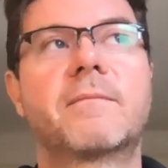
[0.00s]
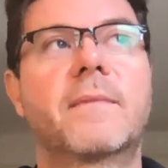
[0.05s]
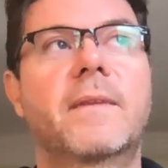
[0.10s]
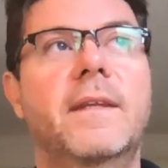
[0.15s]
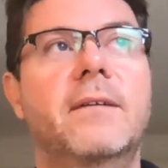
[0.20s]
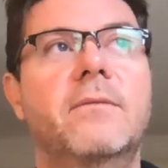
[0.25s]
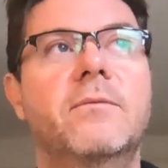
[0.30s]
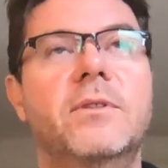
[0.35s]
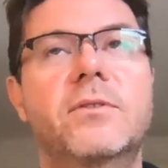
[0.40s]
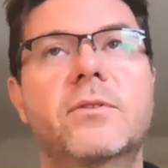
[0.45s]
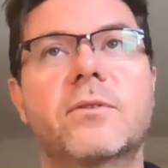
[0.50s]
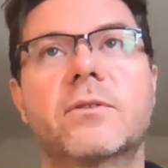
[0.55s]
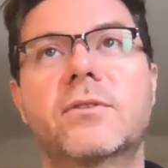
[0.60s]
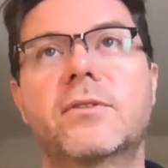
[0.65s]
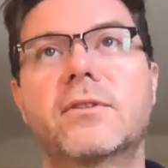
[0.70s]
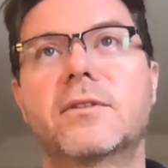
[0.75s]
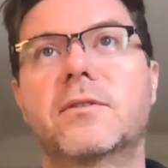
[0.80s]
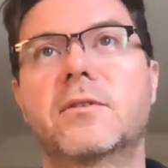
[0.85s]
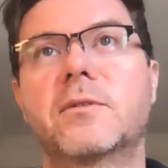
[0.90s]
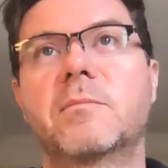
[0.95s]
And
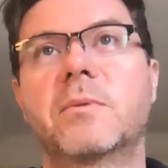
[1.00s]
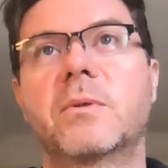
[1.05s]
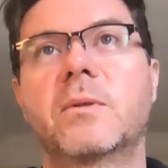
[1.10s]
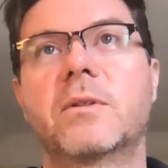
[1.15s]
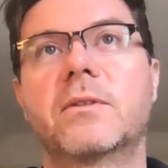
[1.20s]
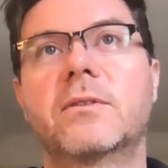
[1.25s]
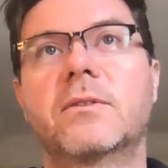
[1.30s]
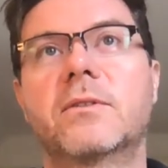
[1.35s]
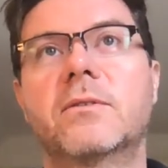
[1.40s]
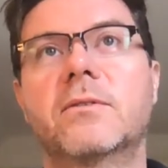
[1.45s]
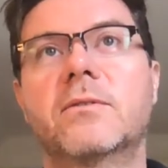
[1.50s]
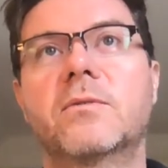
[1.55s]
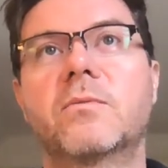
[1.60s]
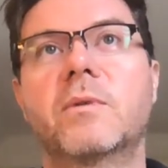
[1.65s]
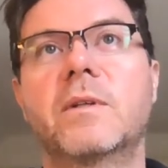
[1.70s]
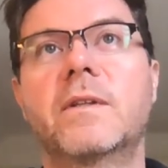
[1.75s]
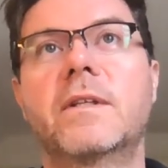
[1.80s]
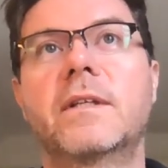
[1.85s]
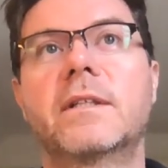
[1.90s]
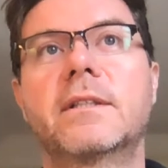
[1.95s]
resourcing is important too. It's
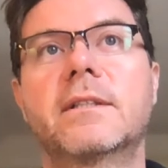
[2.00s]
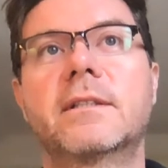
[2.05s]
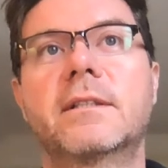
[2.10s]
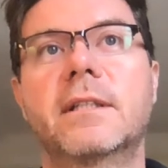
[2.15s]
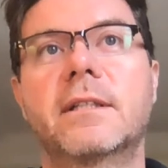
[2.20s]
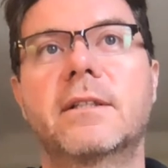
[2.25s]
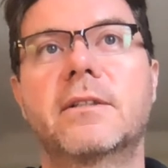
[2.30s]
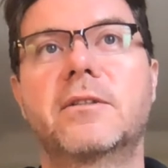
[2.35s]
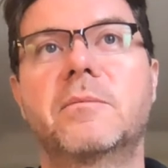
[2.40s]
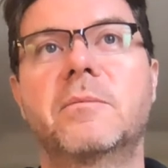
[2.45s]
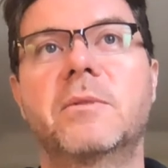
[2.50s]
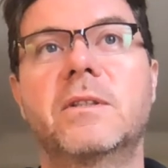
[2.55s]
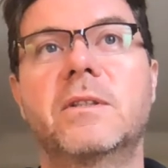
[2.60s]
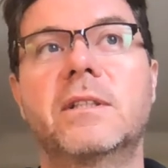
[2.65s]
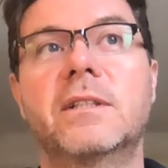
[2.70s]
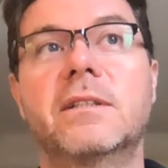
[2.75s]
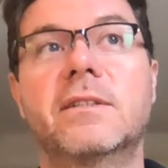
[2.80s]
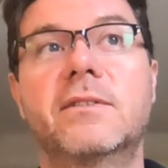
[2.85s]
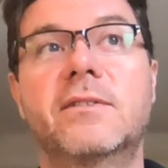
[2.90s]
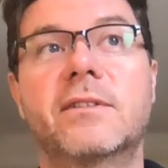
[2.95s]
one thing to tell a
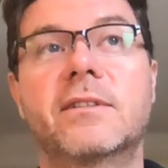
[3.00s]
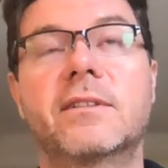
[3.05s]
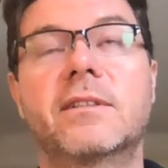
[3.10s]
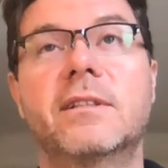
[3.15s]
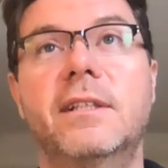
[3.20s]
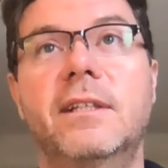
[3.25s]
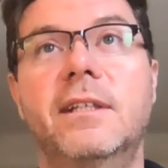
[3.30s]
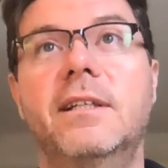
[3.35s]
community, listen,